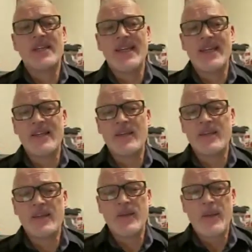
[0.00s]

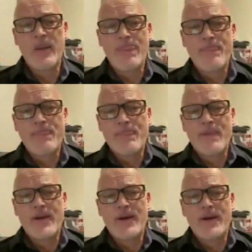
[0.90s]
and
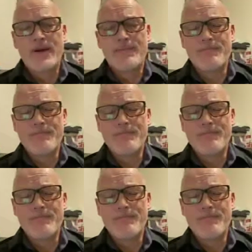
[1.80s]
um,